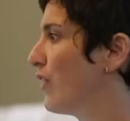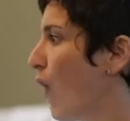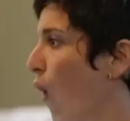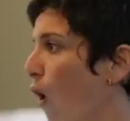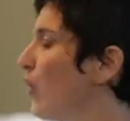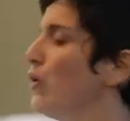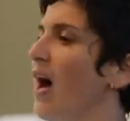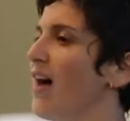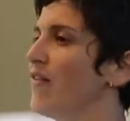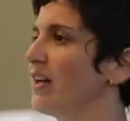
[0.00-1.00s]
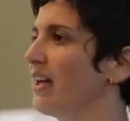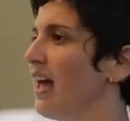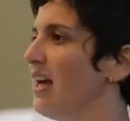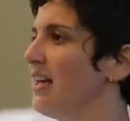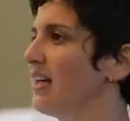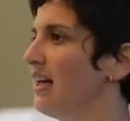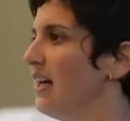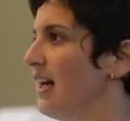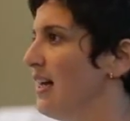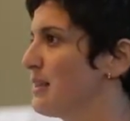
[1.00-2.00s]
if all you have on a cake
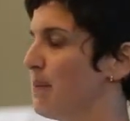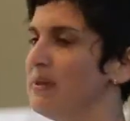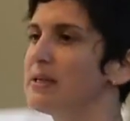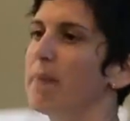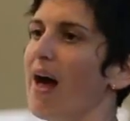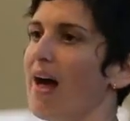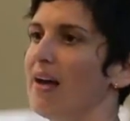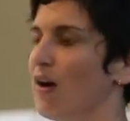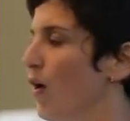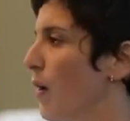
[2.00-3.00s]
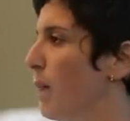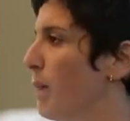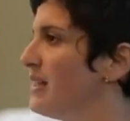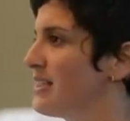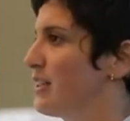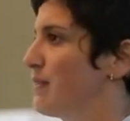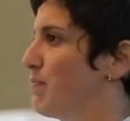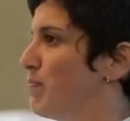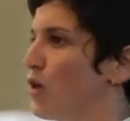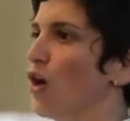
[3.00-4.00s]
is a piece of pie or a piece of
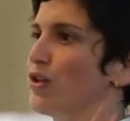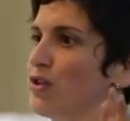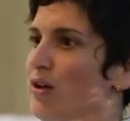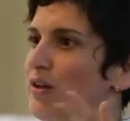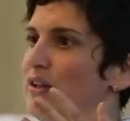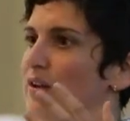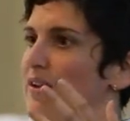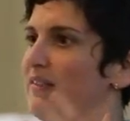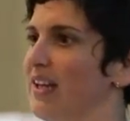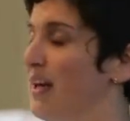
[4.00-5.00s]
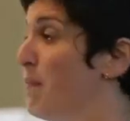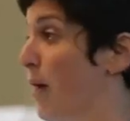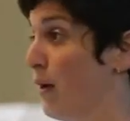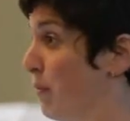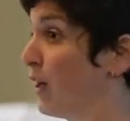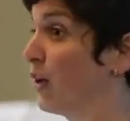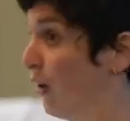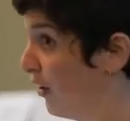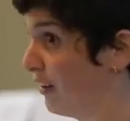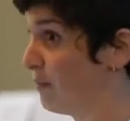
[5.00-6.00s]
tart or you know what I mean? It better be
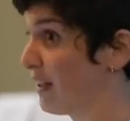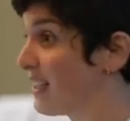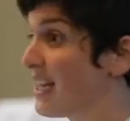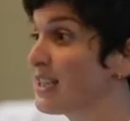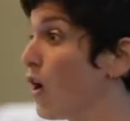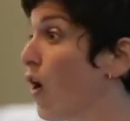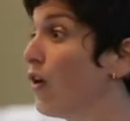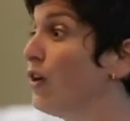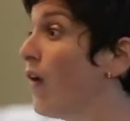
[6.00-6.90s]
good because that's all you